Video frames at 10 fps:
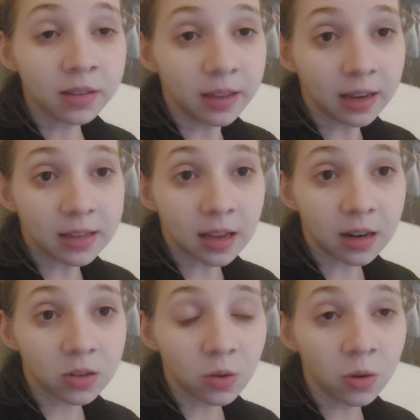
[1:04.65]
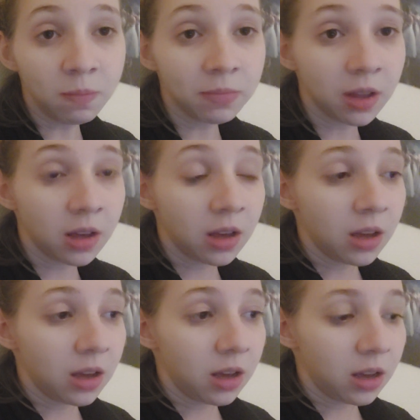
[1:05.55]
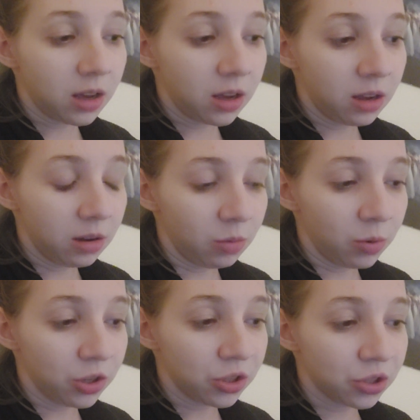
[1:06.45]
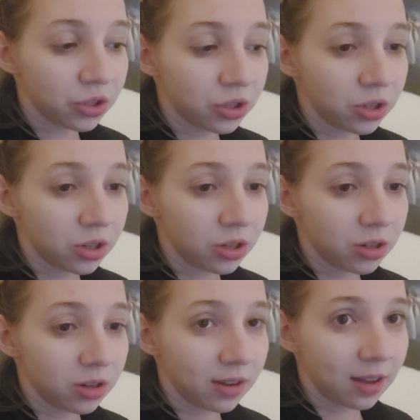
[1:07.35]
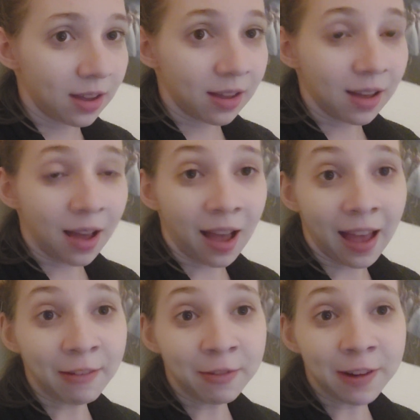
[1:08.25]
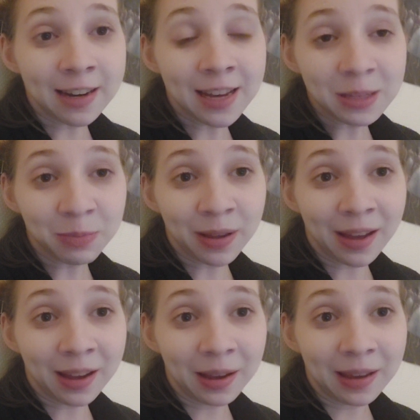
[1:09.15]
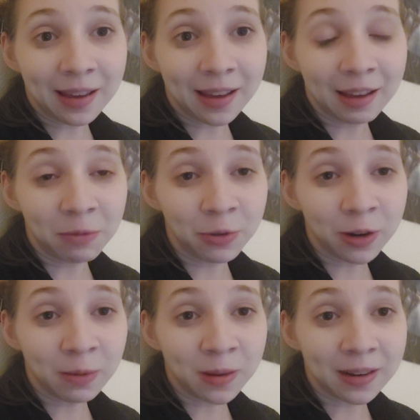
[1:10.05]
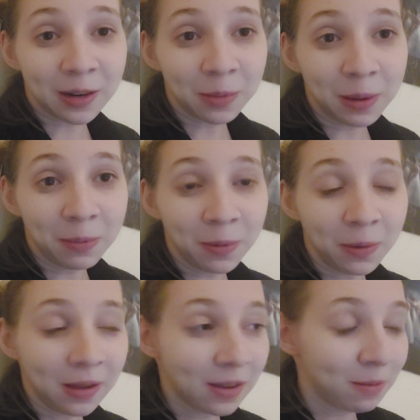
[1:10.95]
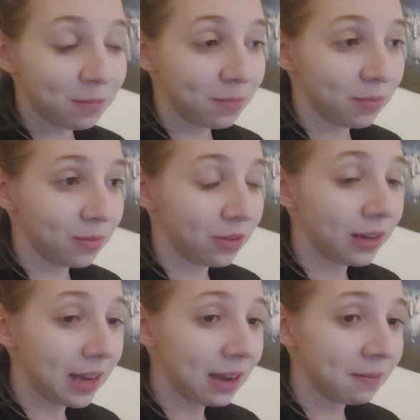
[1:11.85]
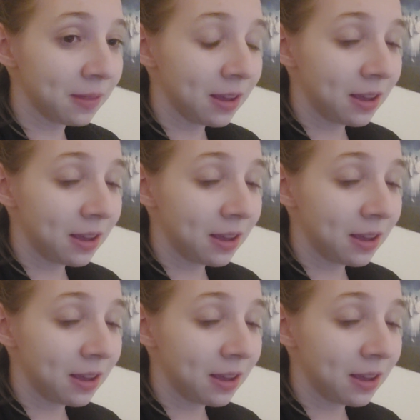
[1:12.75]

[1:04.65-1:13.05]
The Ecstatic Soul, which I haven't read yet, but I would recommend other people looking at.